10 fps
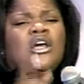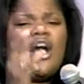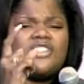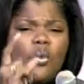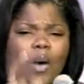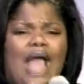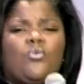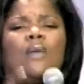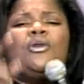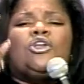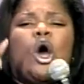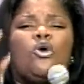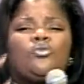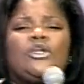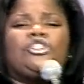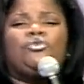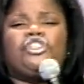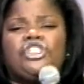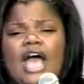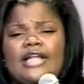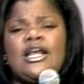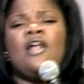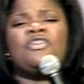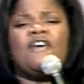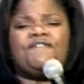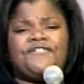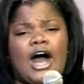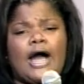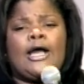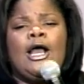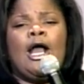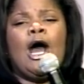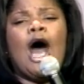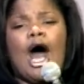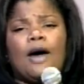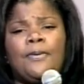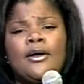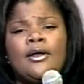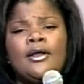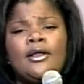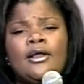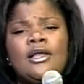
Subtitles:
Because a white woman knows when to shut the fuck up.